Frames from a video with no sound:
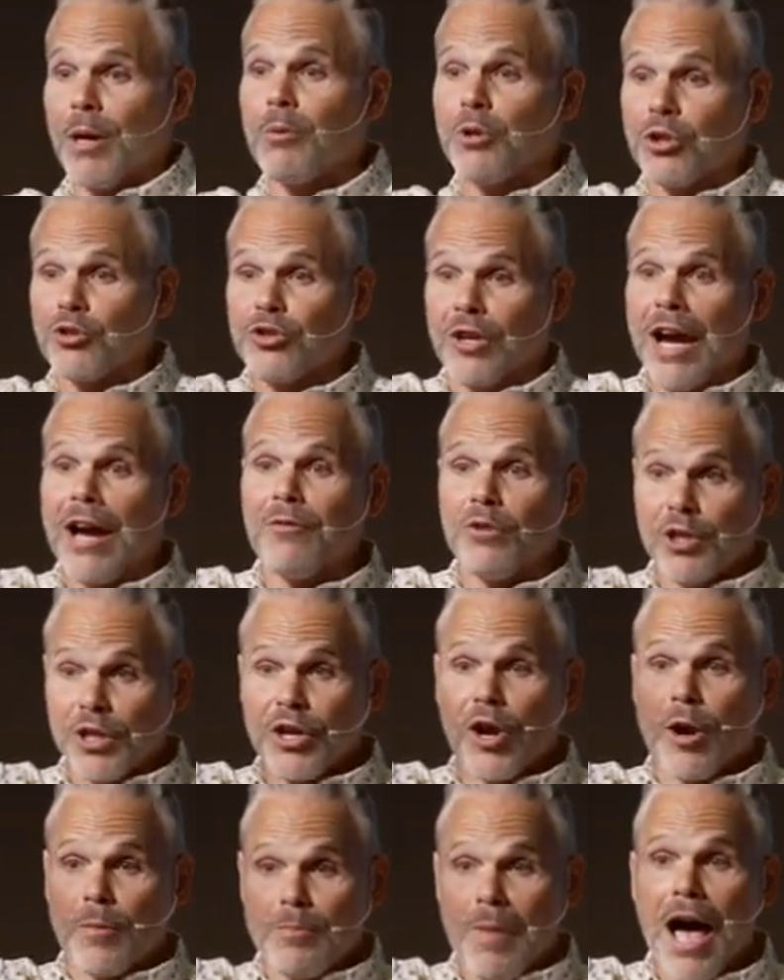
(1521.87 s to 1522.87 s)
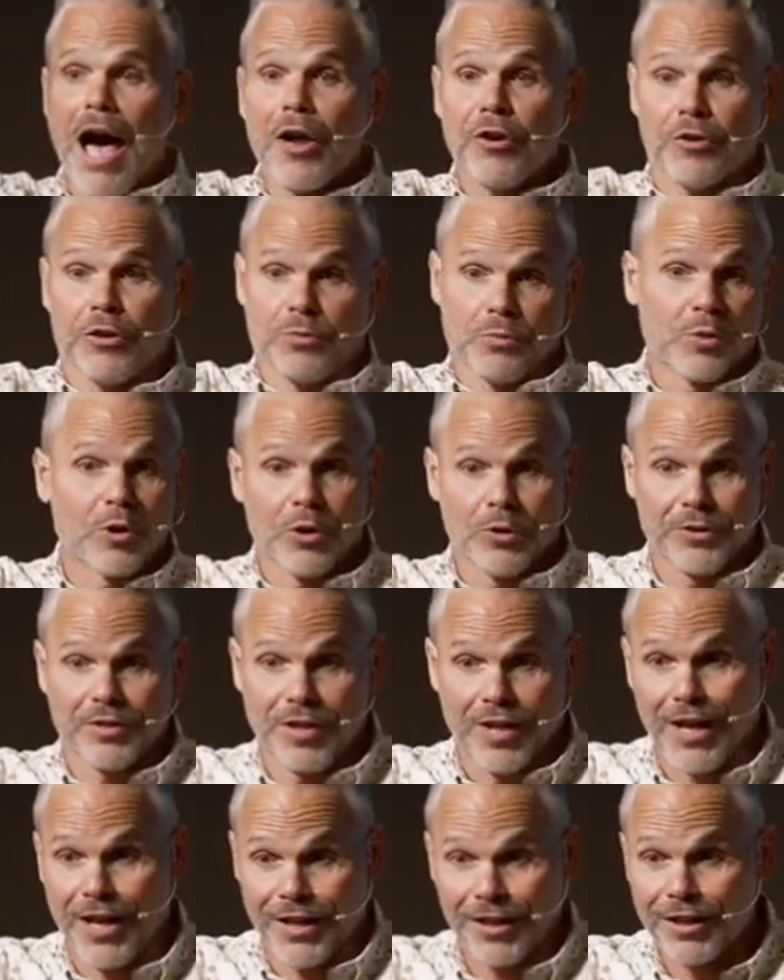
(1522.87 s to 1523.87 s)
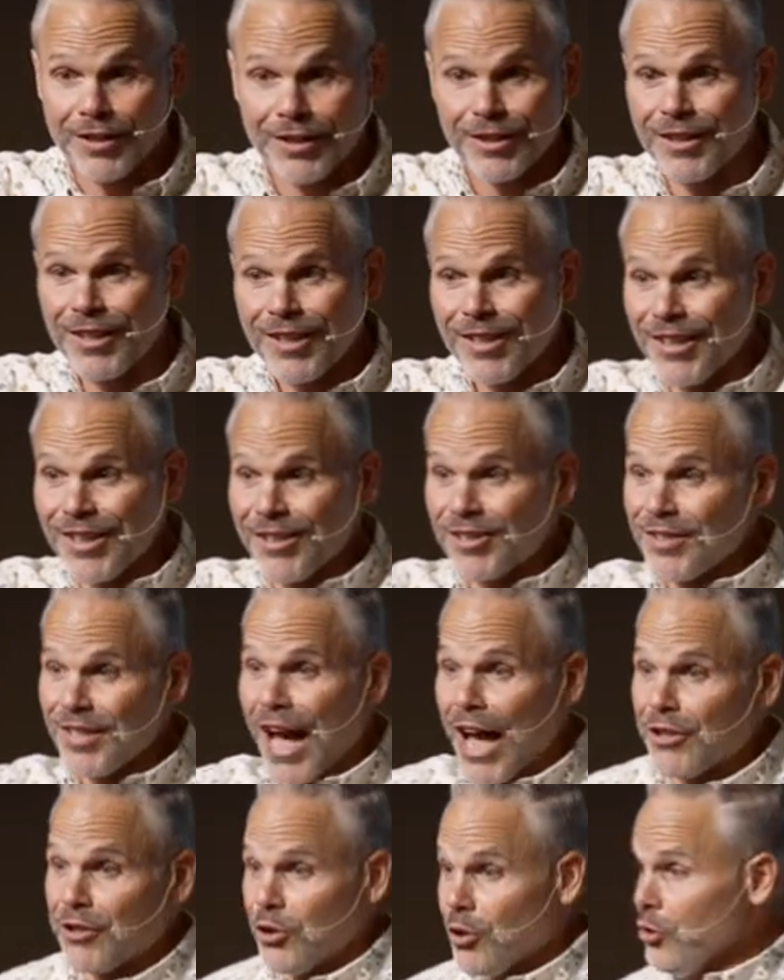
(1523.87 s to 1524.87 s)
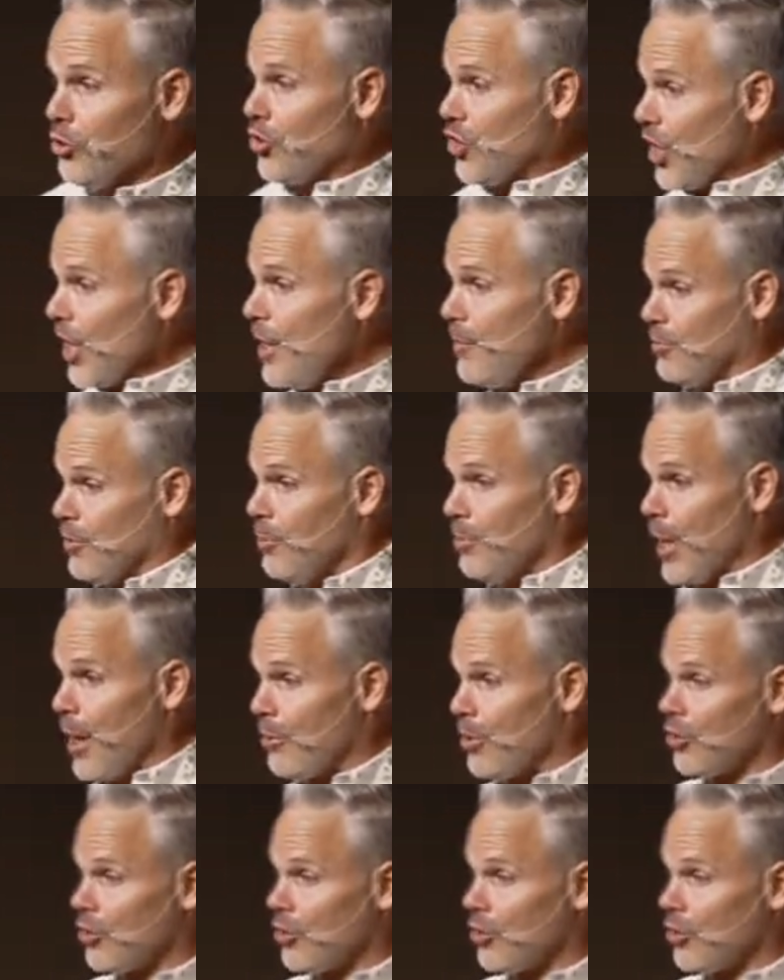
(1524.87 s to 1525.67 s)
to travel in our modern world today? It's not too cheap to be able to